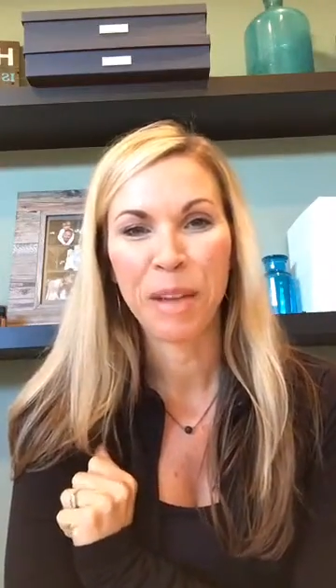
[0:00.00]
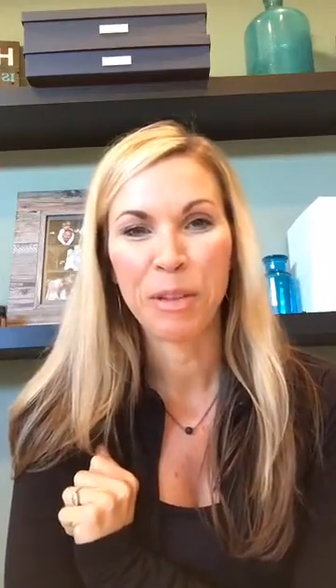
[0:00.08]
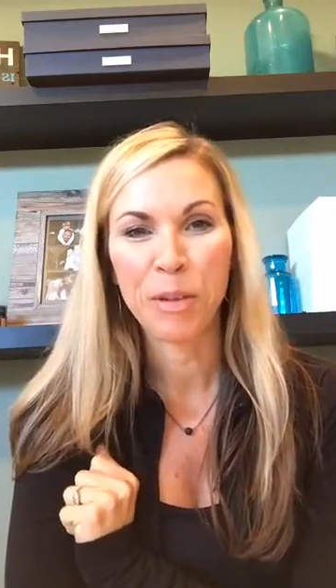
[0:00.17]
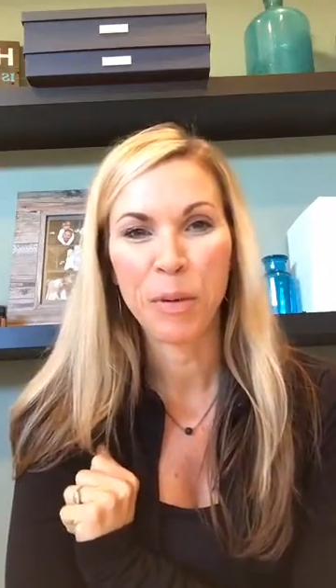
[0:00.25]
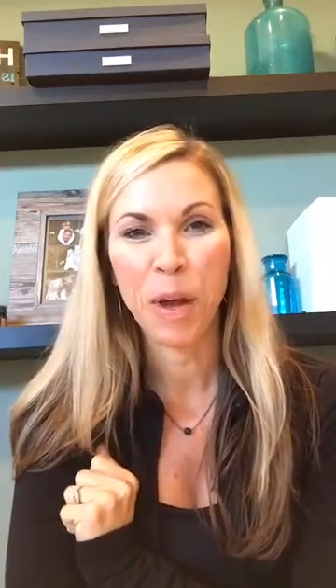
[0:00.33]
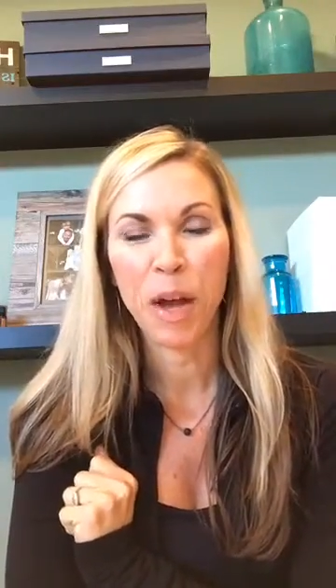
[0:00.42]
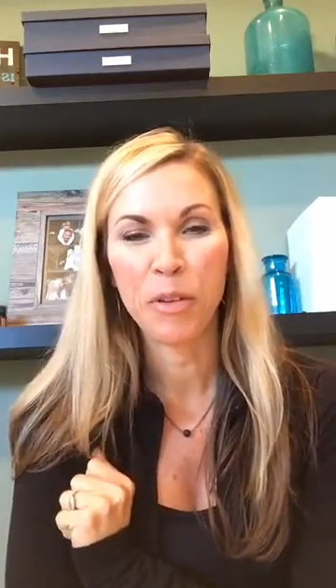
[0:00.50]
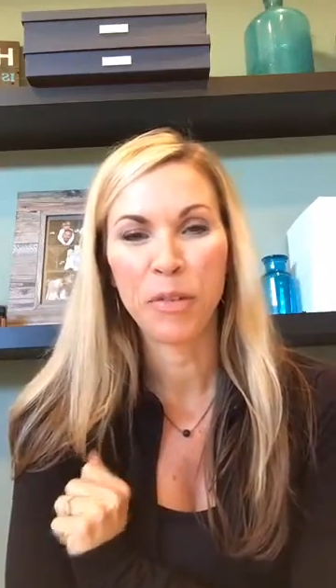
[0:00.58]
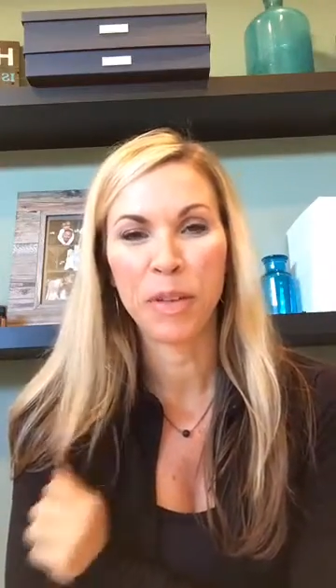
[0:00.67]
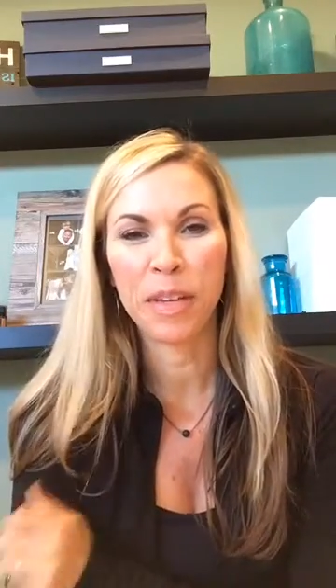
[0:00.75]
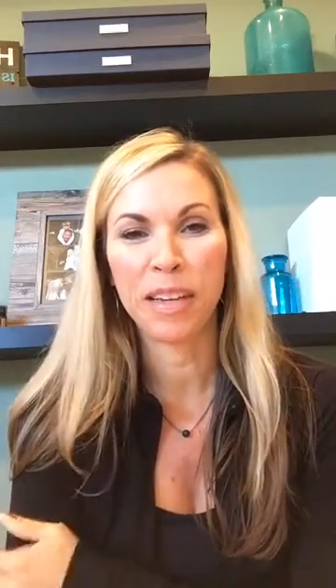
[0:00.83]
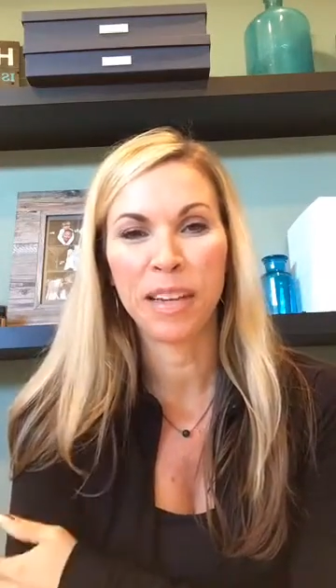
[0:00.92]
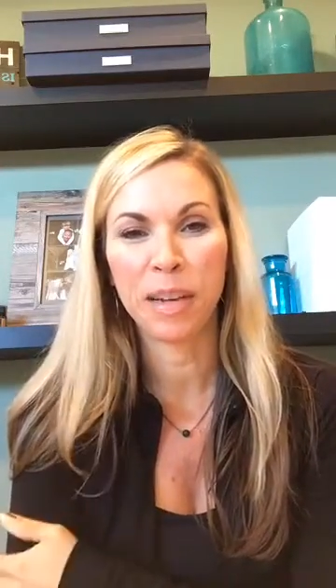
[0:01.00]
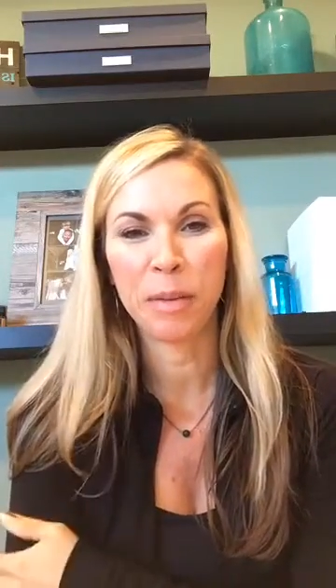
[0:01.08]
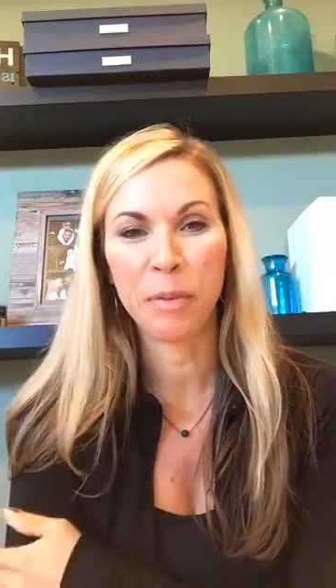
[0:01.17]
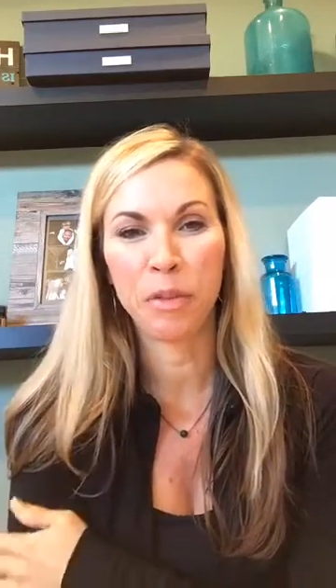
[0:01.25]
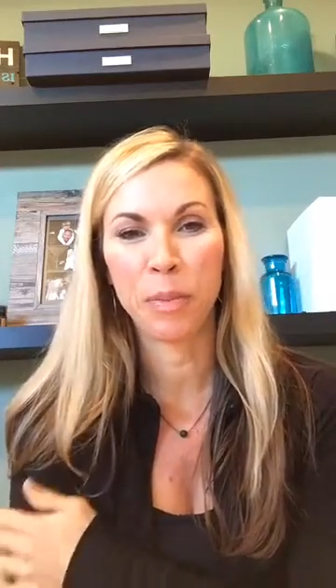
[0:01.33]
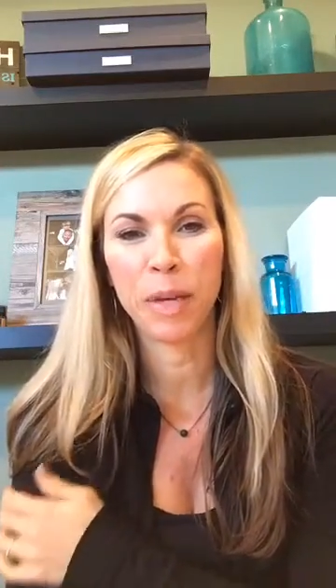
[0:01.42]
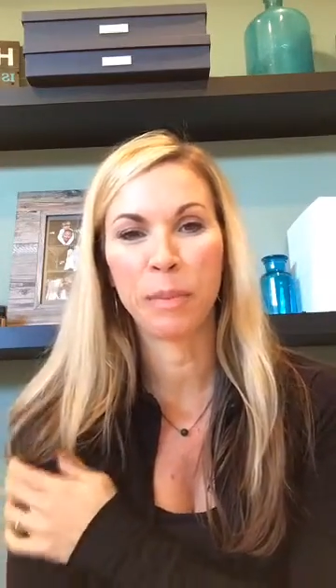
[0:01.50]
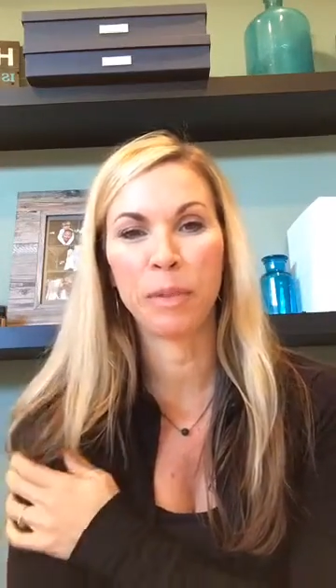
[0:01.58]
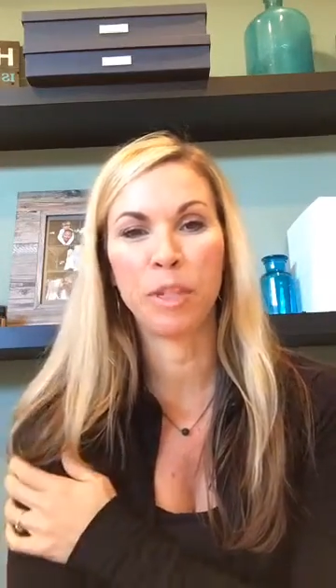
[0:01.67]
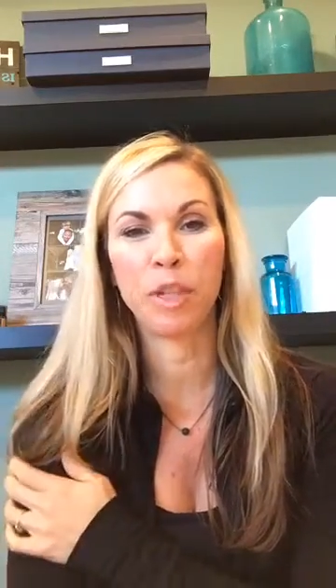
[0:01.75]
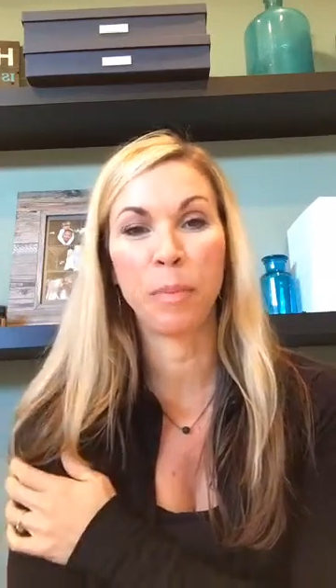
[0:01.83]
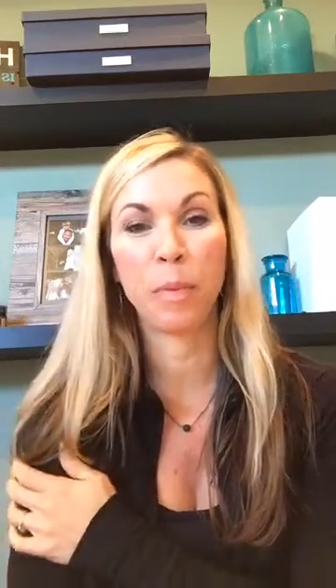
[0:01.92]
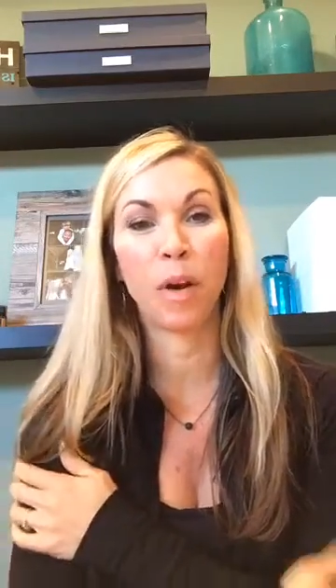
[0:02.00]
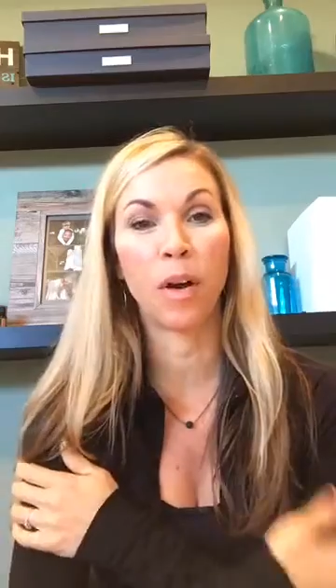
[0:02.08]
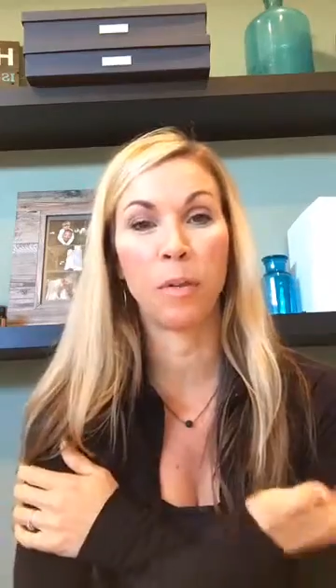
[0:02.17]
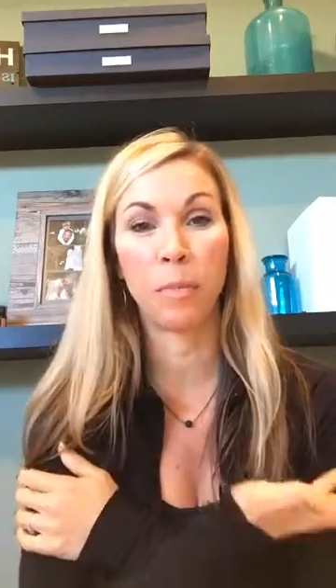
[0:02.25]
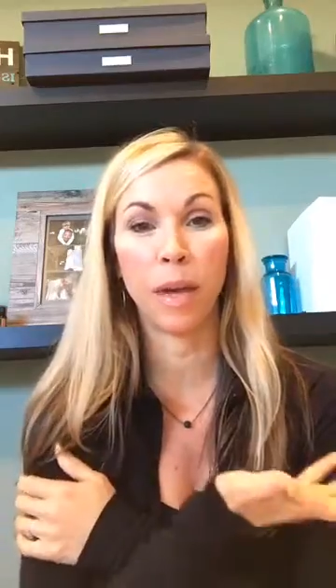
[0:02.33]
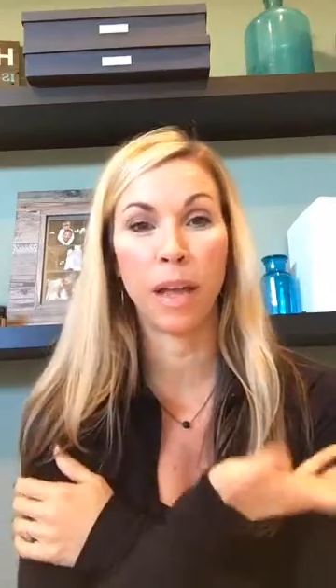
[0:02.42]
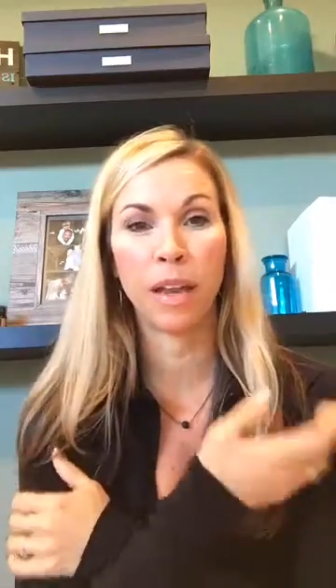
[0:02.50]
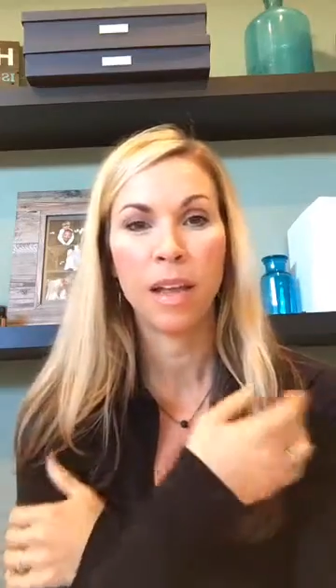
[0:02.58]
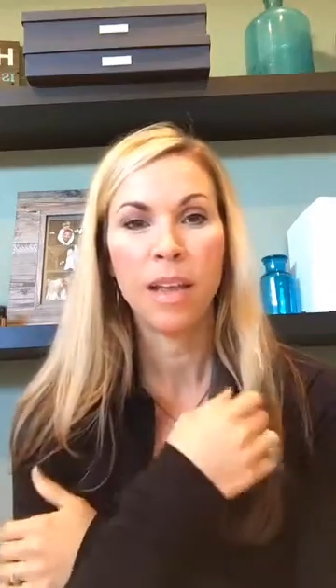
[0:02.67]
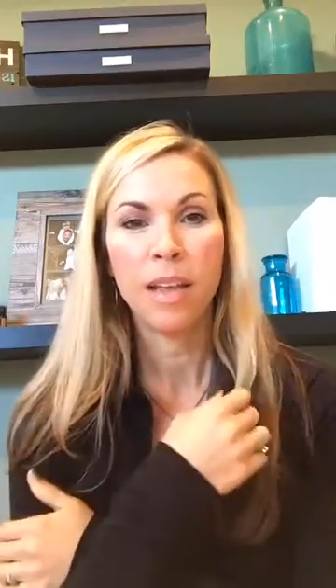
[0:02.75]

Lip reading: So hopefully a couple of you will be able to jump on, but